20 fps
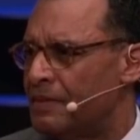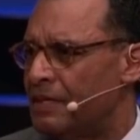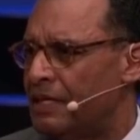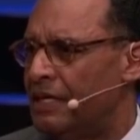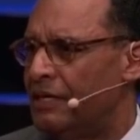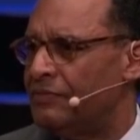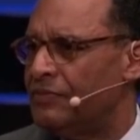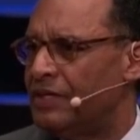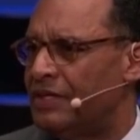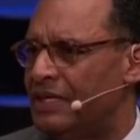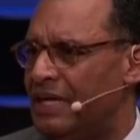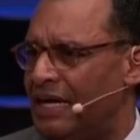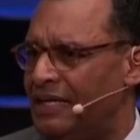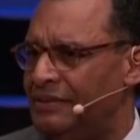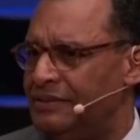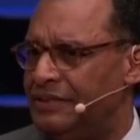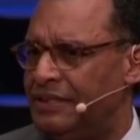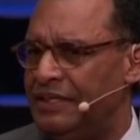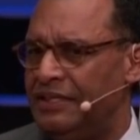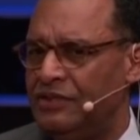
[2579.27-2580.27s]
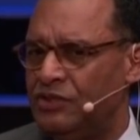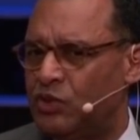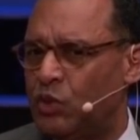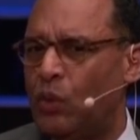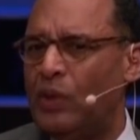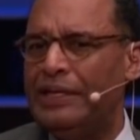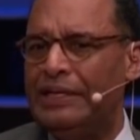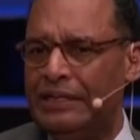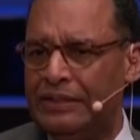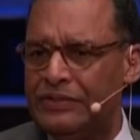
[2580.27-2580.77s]
in the
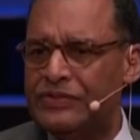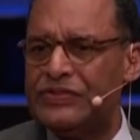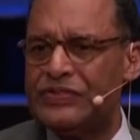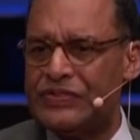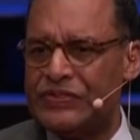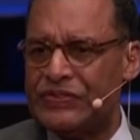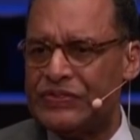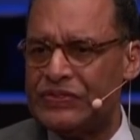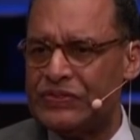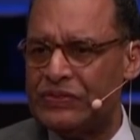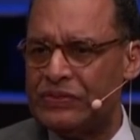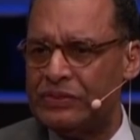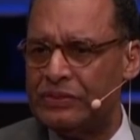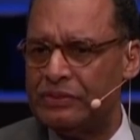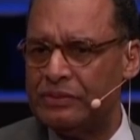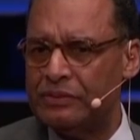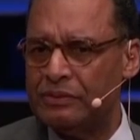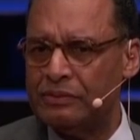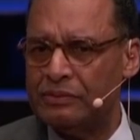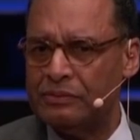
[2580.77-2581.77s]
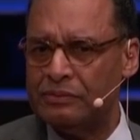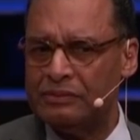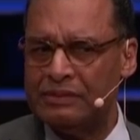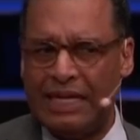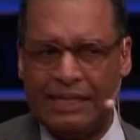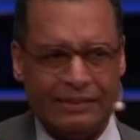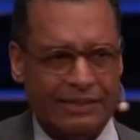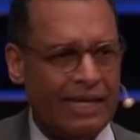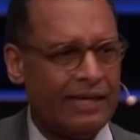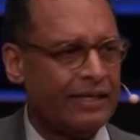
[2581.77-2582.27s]
1920s,
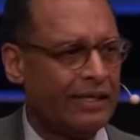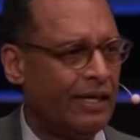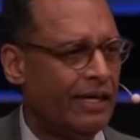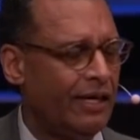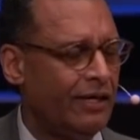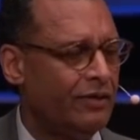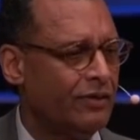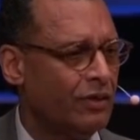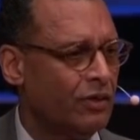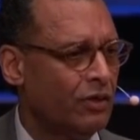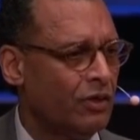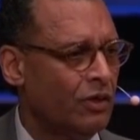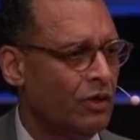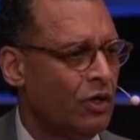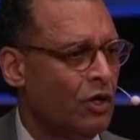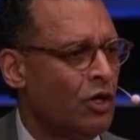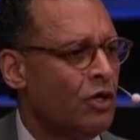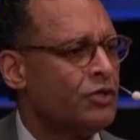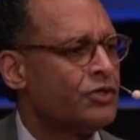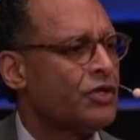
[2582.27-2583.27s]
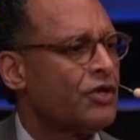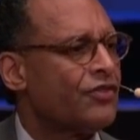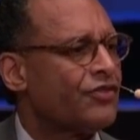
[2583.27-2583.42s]
that decade, to